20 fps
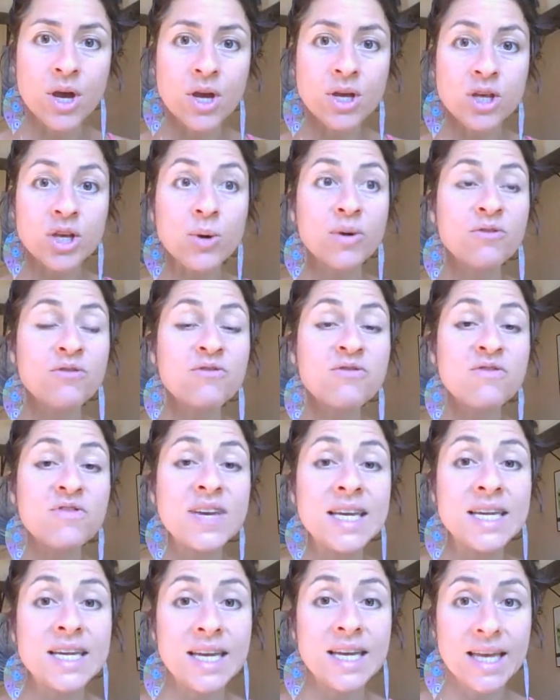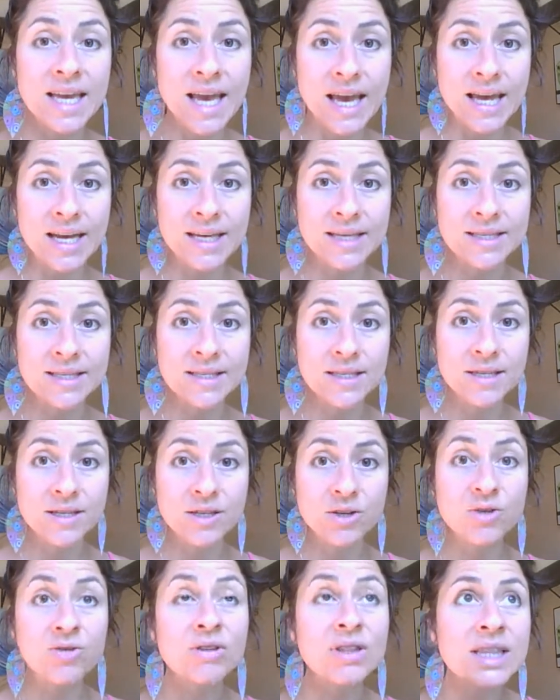You're feeding it.
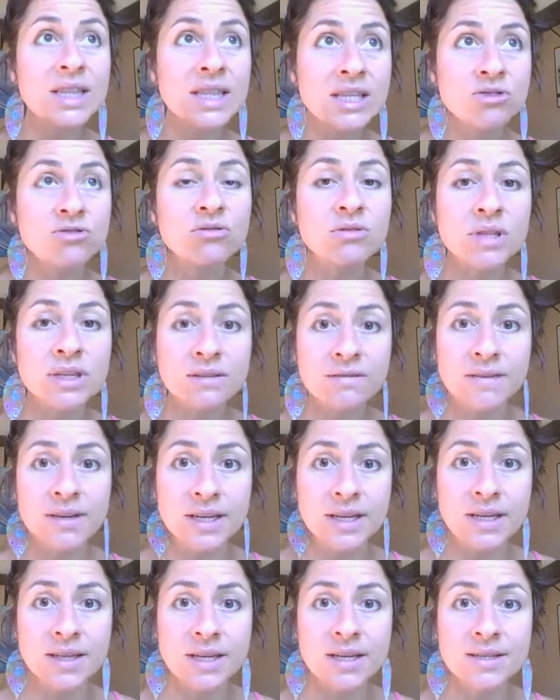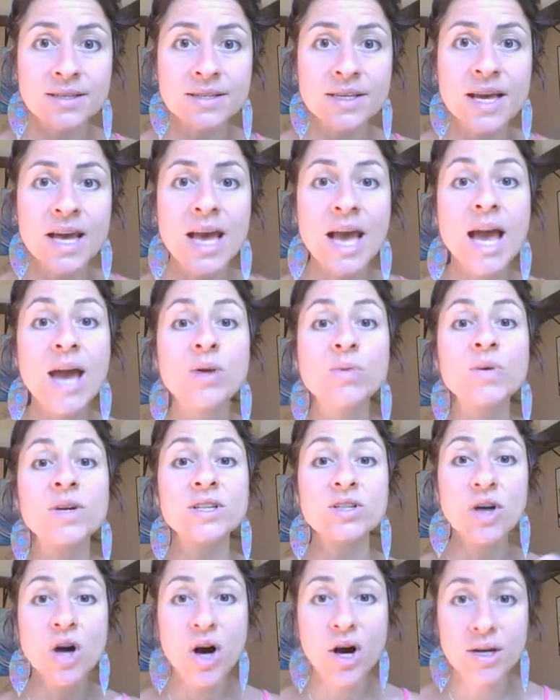You're literally feeding this. And we
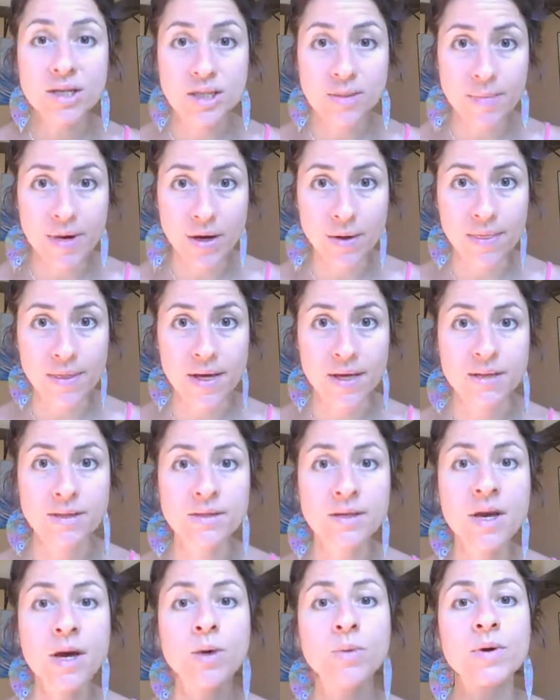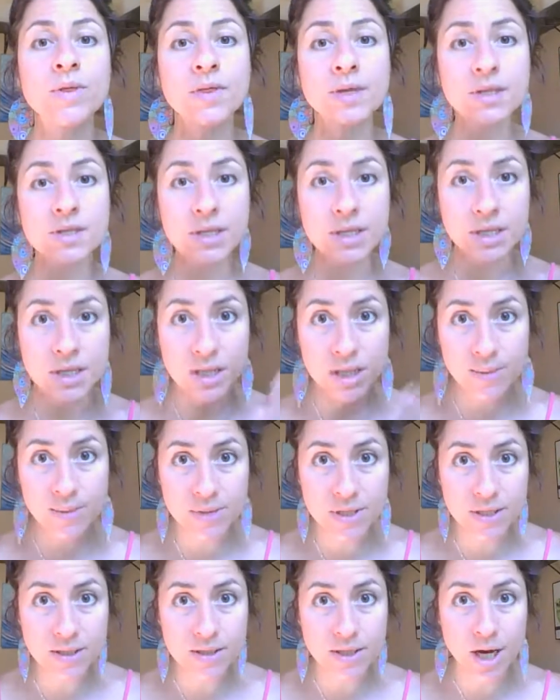talked about this with these
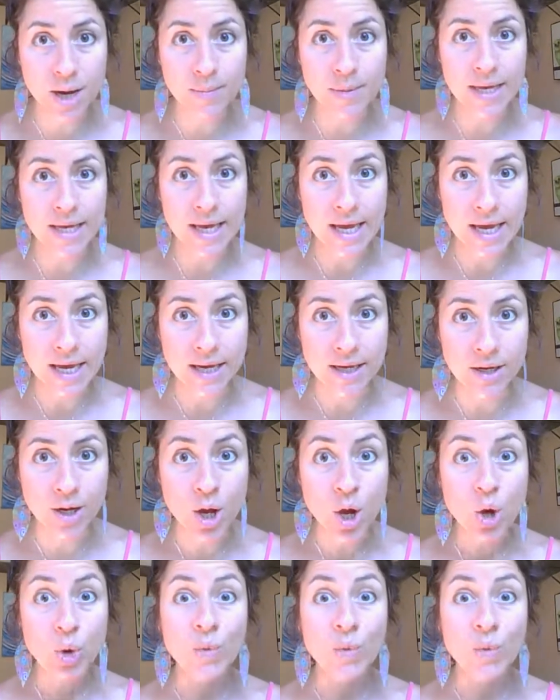eclipses coming in.